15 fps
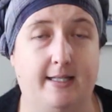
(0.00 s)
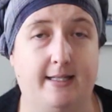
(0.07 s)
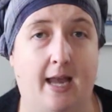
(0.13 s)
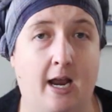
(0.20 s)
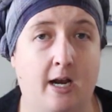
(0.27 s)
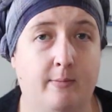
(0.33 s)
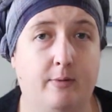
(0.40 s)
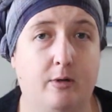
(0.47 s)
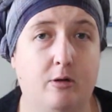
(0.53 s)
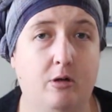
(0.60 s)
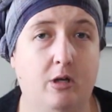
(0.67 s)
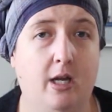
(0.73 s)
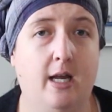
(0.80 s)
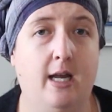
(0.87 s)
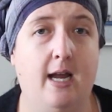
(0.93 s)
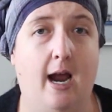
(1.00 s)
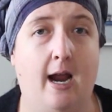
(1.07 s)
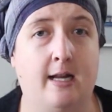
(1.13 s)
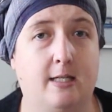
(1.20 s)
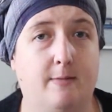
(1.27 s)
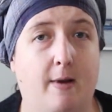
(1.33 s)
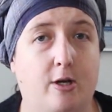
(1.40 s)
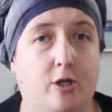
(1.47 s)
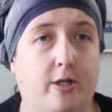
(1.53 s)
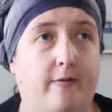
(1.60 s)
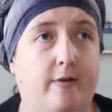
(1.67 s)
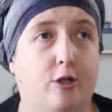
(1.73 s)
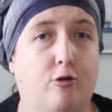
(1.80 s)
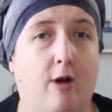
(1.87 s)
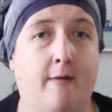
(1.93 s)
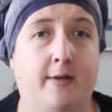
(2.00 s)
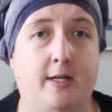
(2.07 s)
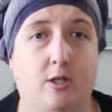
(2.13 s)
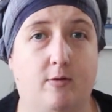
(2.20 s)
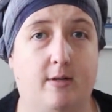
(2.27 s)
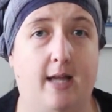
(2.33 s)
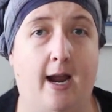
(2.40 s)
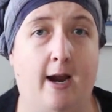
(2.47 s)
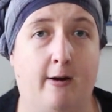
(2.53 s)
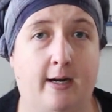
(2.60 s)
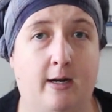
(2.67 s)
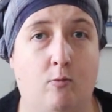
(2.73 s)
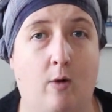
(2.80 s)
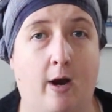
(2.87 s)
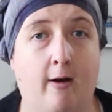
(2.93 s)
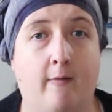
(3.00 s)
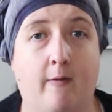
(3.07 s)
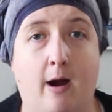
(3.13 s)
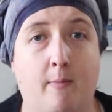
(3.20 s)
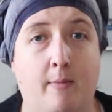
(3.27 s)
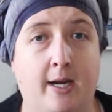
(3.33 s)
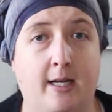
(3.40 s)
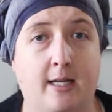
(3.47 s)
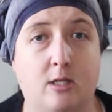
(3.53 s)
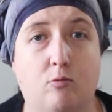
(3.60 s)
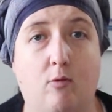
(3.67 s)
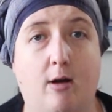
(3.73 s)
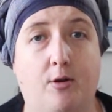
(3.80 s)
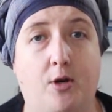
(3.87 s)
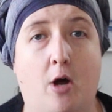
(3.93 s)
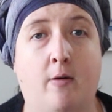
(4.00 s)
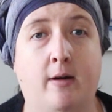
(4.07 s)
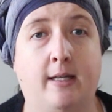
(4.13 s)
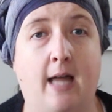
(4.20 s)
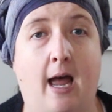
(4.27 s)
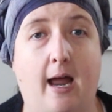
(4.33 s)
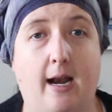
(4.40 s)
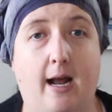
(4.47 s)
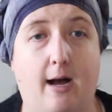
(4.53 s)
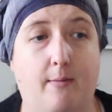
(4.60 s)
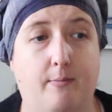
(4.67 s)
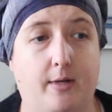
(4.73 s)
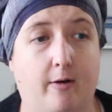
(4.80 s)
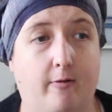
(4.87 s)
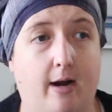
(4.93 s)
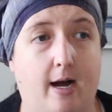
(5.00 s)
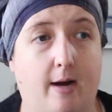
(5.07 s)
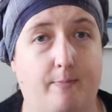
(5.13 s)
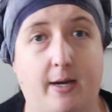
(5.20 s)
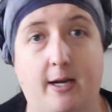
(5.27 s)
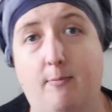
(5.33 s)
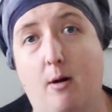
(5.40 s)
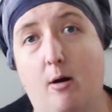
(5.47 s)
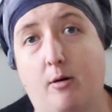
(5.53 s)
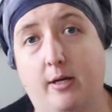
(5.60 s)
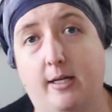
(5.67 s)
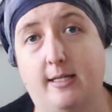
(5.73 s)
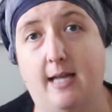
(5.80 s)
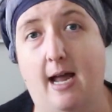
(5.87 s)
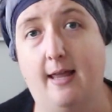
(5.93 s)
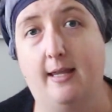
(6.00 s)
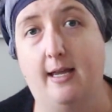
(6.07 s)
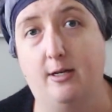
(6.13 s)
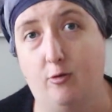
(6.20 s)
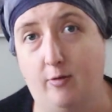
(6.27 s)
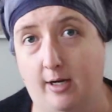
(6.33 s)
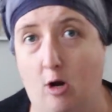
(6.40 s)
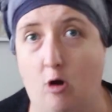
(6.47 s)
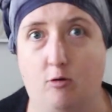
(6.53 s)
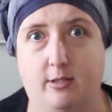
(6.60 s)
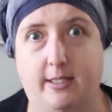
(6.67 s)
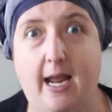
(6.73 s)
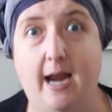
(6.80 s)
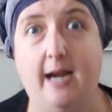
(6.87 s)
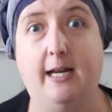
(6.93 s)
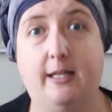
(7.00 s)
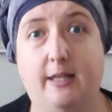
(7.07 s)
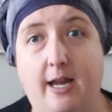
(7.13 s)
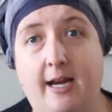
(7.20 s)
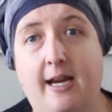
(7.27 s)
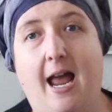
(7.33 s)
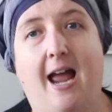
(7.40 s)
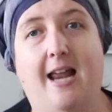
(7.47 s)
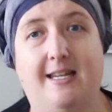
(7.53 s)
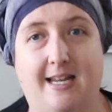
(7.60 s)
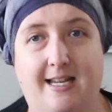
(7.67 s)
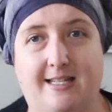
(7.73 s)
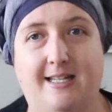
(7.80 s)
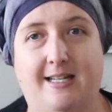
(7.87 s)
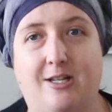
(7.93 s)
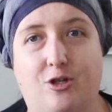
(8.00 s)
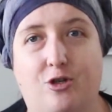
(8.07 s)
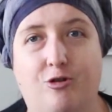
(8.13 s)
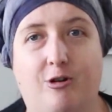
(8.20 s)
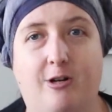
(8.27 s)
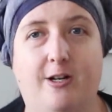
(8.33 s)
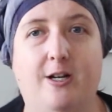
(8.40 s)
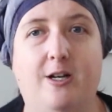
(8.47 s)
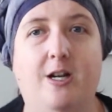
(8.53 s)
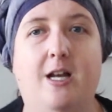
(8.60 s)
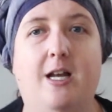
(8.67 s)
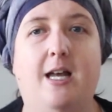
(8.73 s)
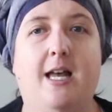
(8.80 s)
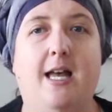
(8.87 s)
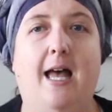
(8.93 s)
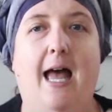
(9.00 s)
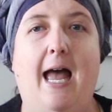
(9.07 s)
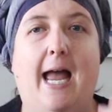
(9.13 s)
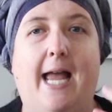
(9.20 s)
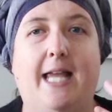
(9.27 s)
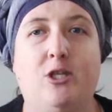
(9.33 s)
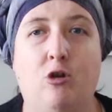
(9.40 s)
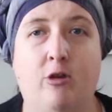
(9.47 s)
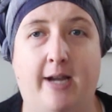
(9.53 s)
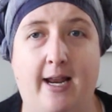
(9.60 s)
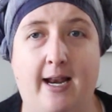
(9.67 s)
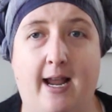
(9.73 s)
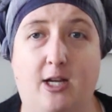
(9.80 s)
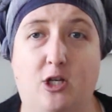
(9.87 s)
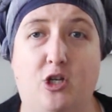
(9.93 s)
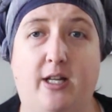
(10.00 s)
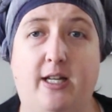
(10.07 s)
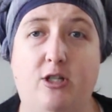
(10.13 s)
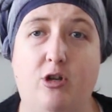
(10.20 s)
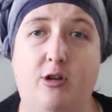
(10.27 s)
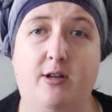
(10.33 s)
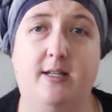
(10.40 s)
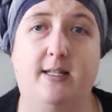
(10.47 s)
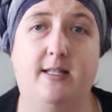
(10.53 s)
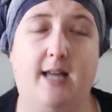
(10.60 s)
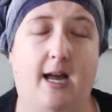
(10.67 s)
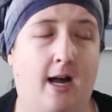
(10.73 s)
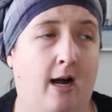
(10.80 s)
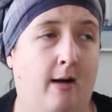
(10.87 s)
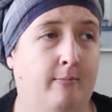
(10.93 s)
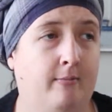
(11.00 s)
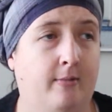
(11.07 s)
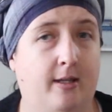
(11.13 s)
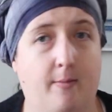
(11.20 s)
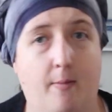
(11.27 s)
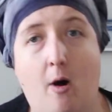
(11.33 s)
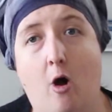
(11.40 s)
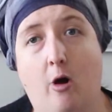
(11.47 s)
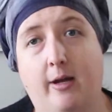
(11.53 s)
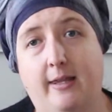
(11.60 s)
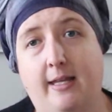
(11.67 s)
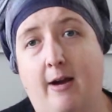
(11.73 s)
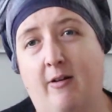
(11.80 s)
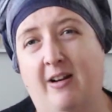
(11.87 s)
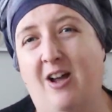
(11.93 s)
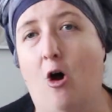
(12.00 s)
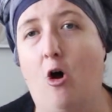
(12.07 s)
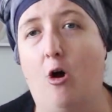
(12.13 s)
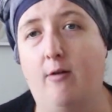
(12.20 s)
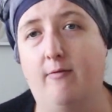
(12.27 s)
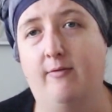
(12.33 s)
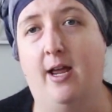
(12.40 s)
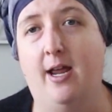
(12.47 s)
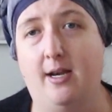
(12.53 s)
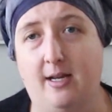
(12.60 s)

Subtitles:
be scannable, and especially if you're traveling to an area where it is well known that there are pickpocketers out there doing the whole scanning thing, and yes, it is true, you can actually use the pocket there in the hope